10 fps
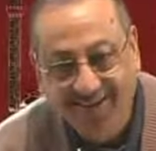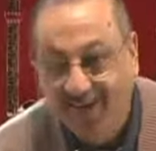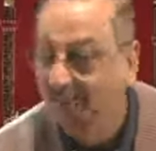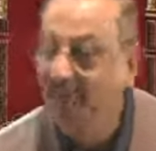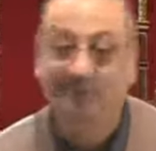
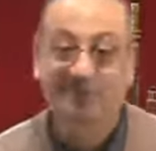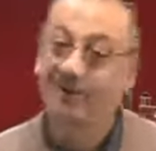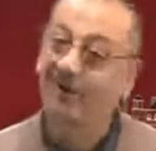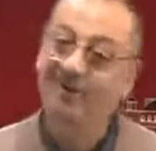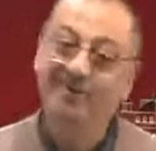It is
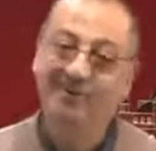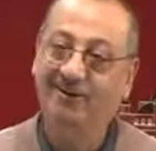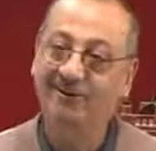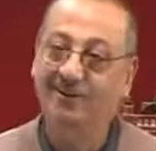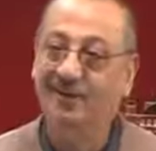very
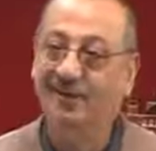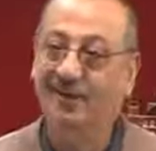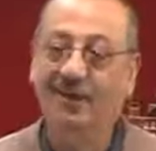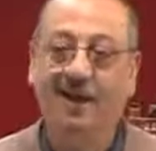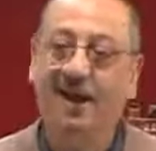interesting.
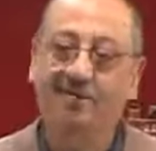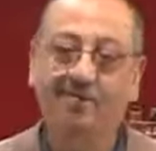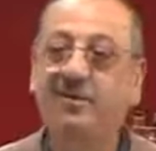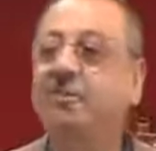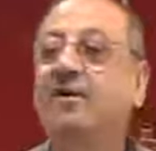In
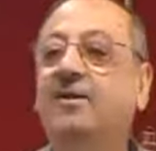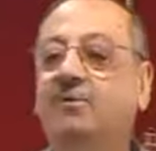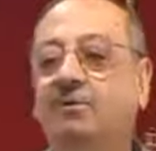every way